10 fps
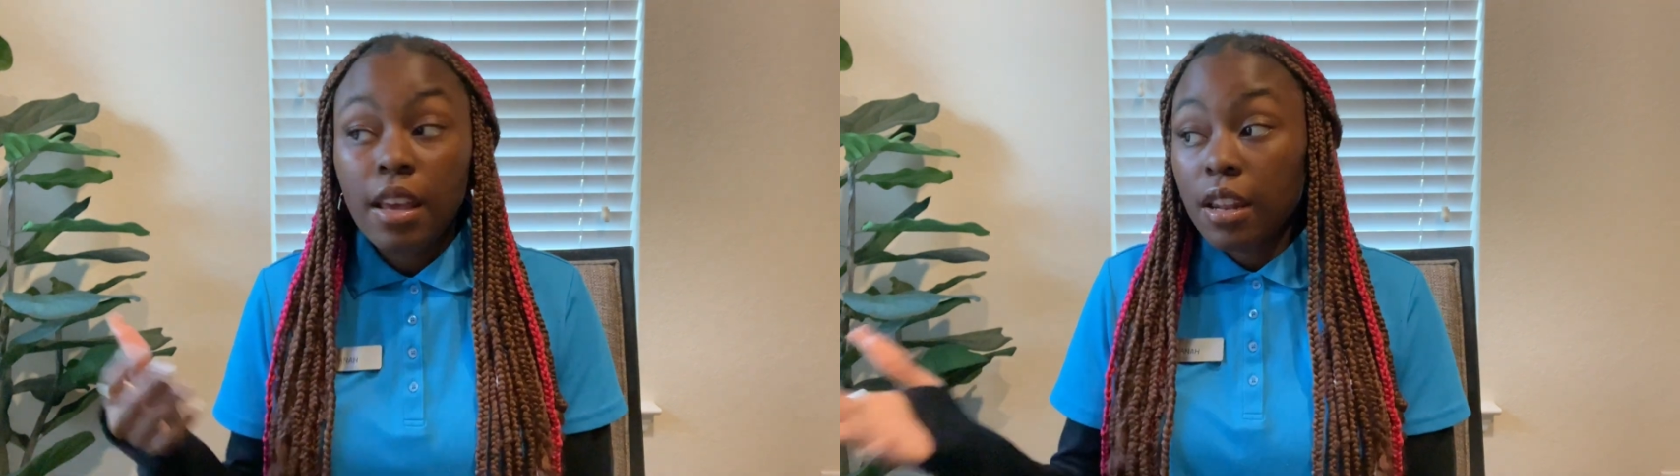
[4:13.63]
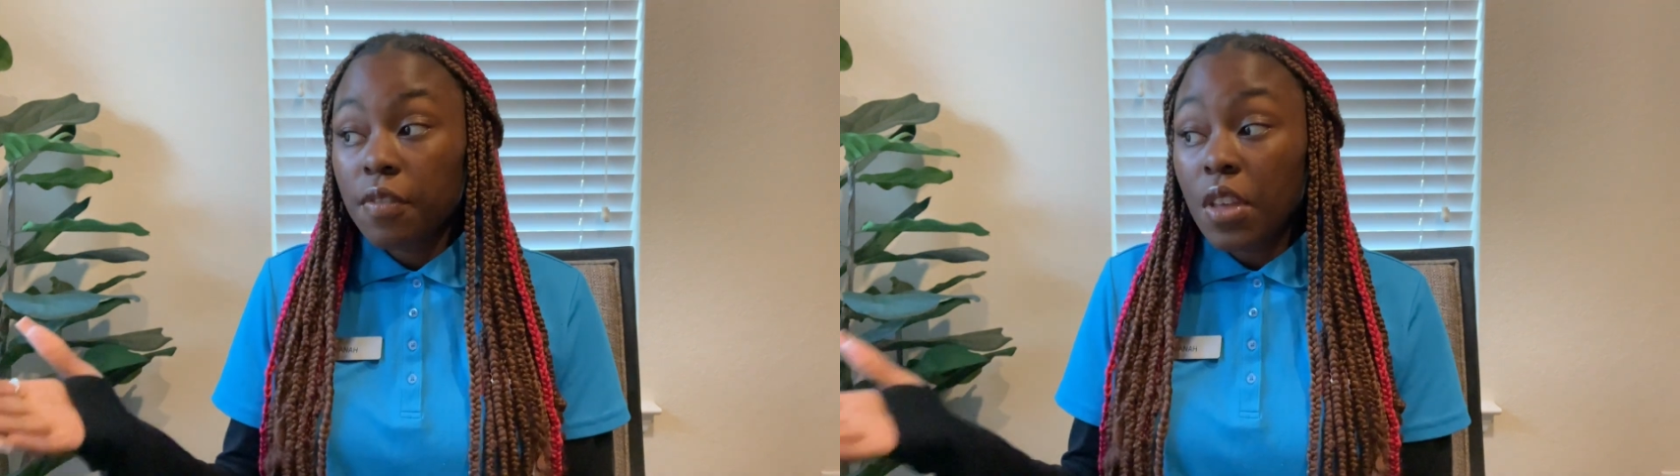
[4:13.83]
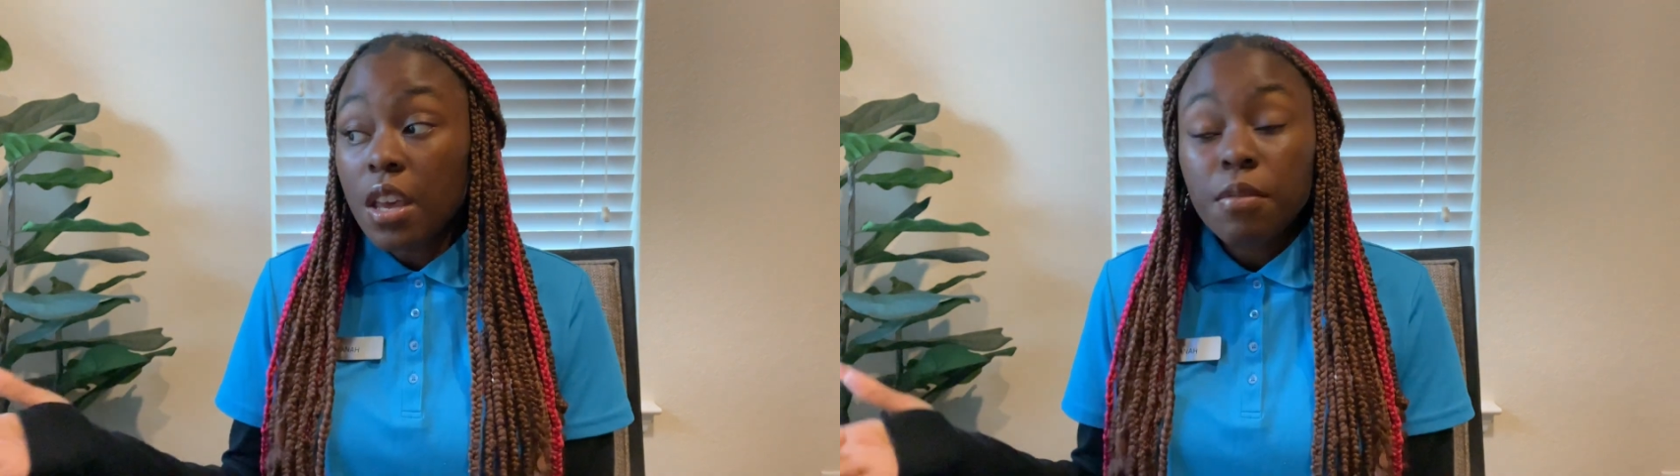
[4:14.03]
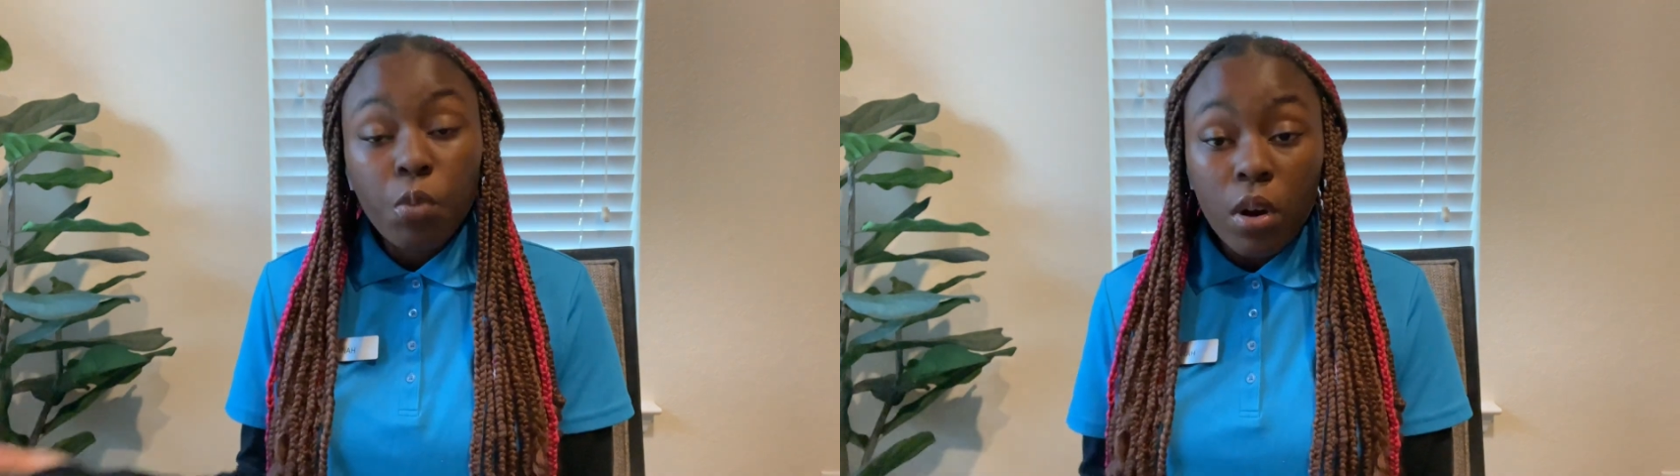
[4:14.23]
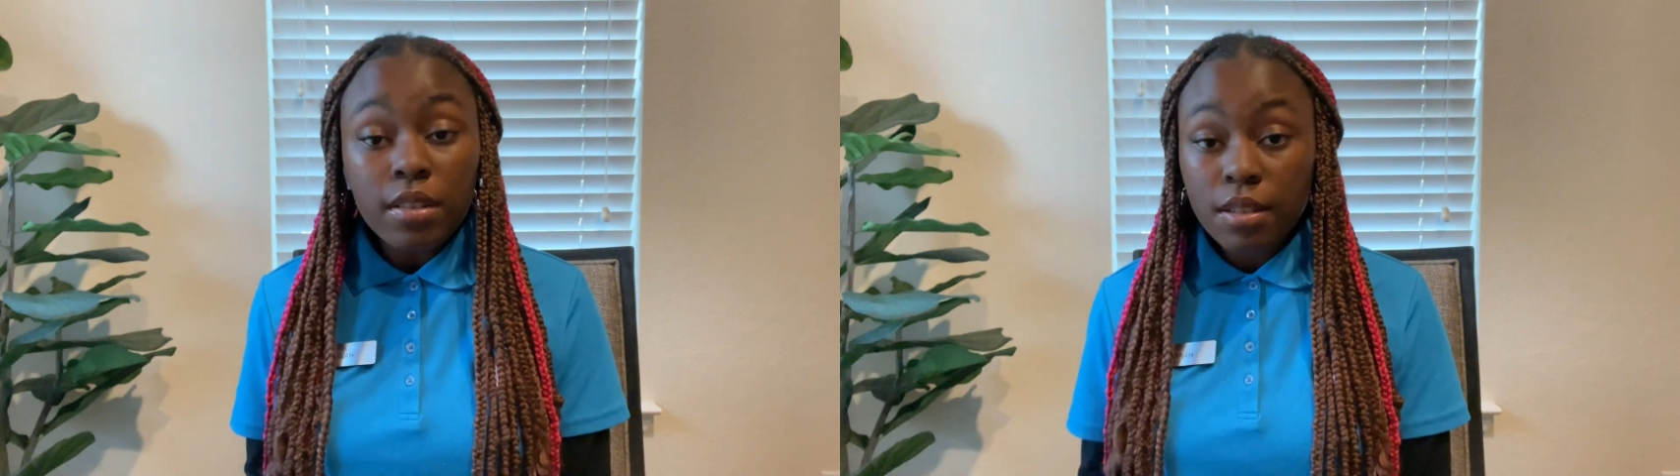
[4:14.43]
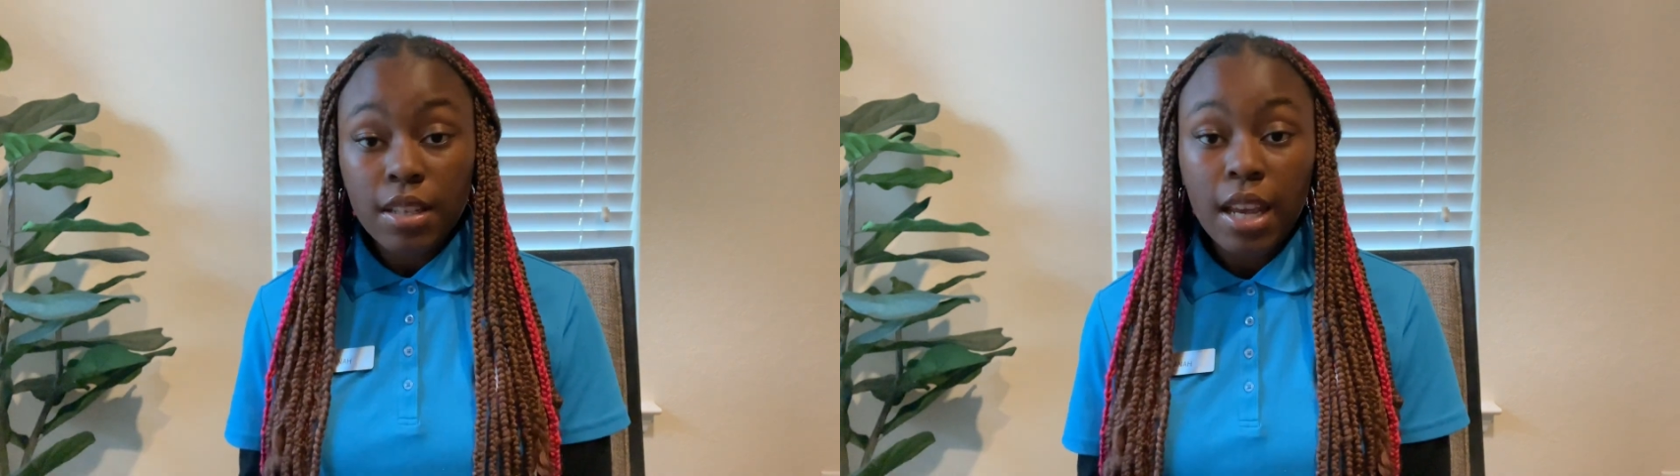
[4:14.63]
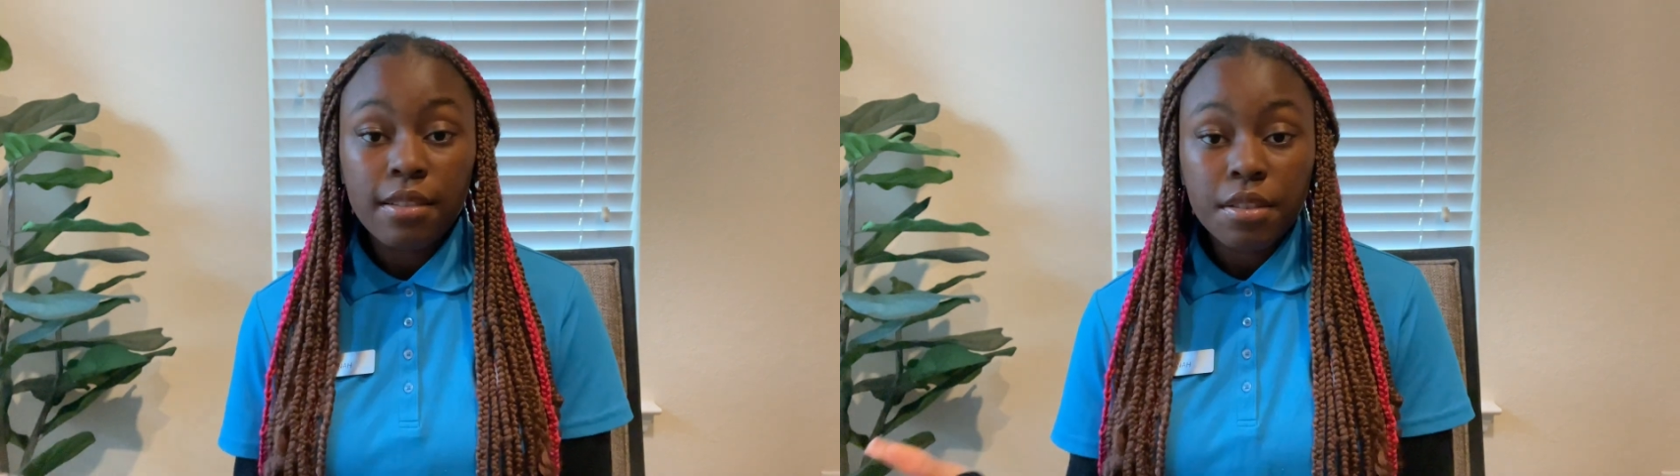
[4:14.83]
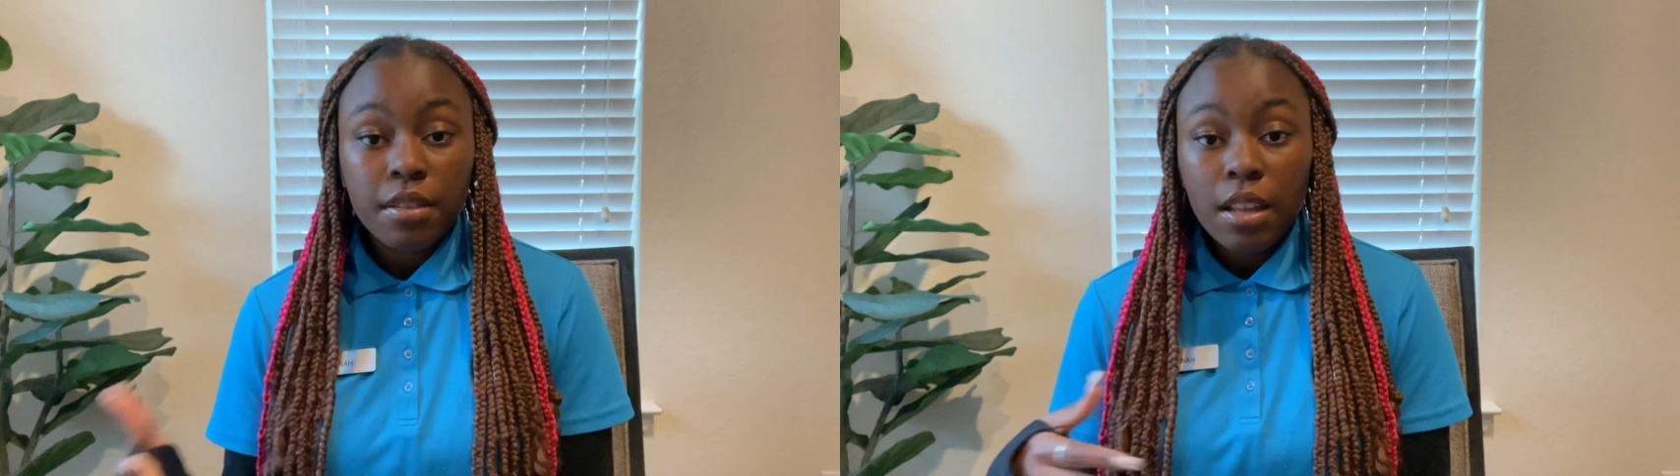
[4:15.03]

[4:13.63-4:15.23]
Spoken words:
And if they want to change it,